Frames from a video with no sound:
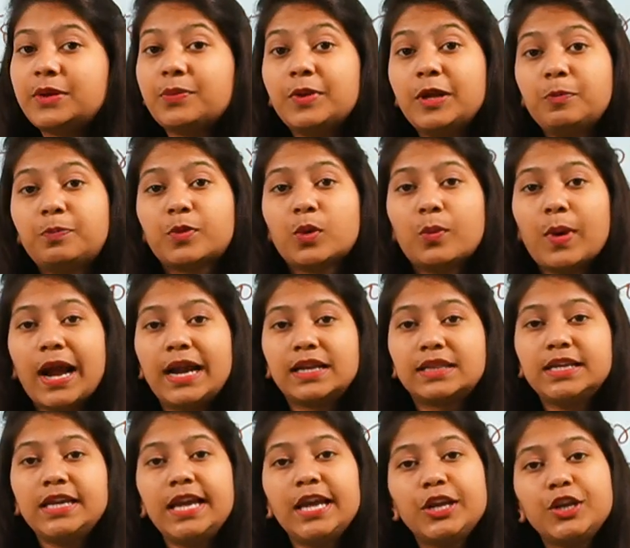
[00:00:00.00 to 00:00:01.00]
It will
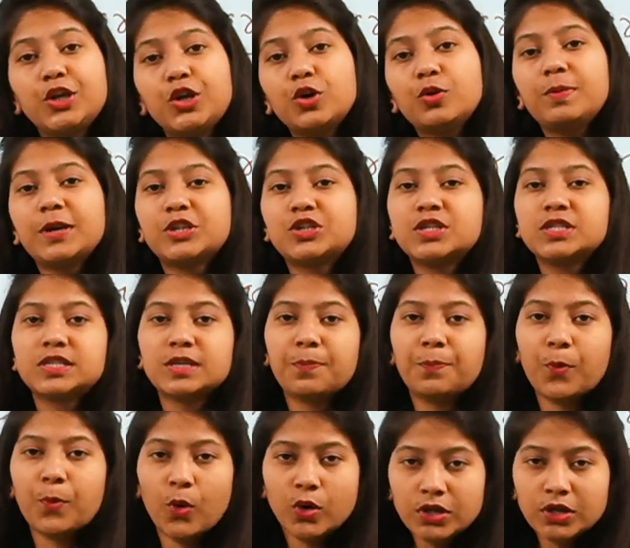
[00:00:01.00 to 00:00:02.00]
provide the incubation
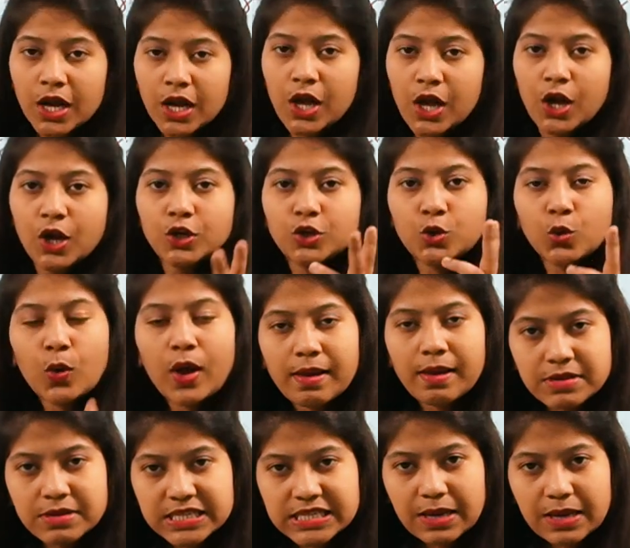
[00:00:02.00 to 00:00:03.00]
support to
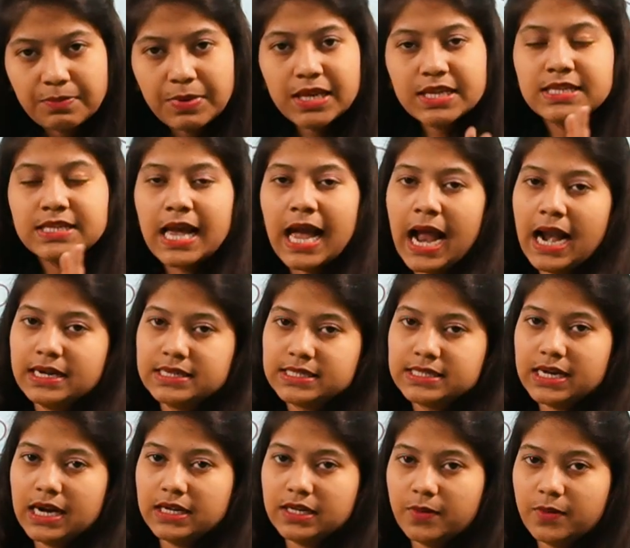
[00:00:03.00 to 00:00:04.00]
MSMEs and
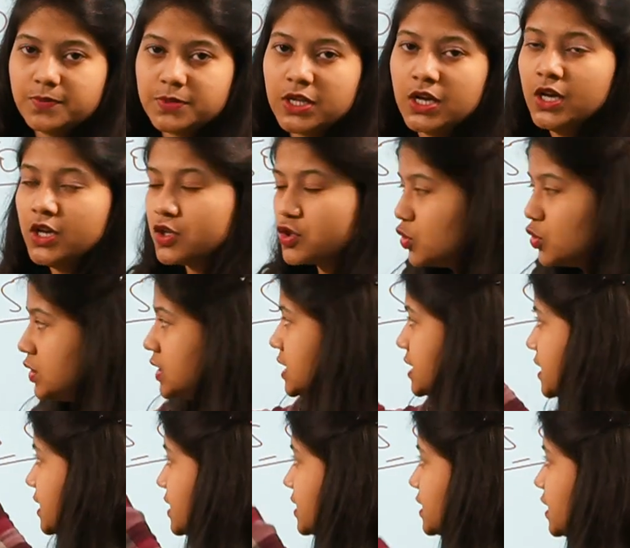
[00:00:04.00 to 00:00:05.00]
startups. So
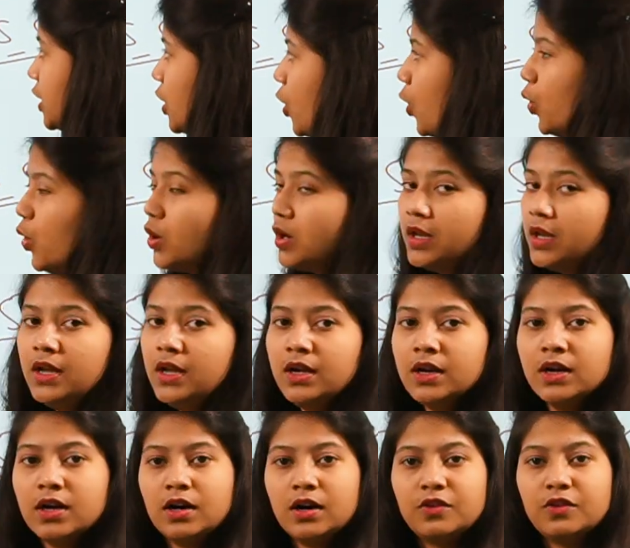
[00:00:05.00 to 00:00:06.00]
this is the whole
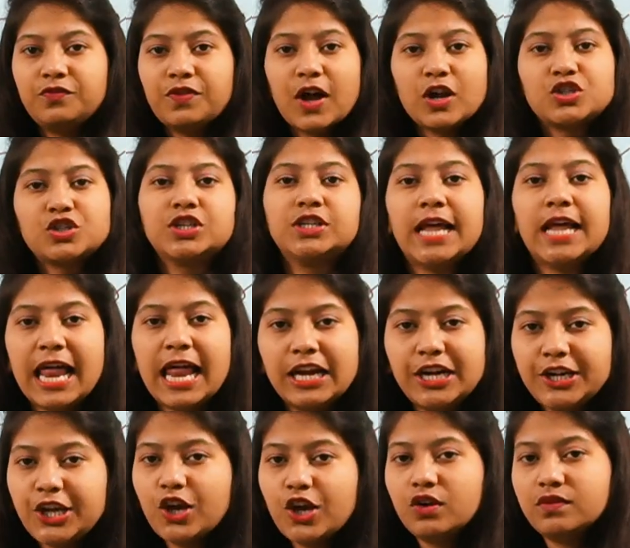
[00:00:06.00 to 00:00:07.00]
uh,
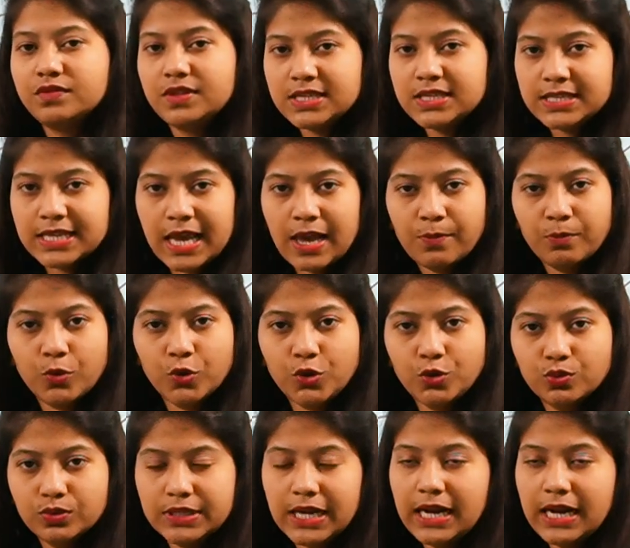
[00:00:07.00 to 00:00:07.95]
functionality of this MOU.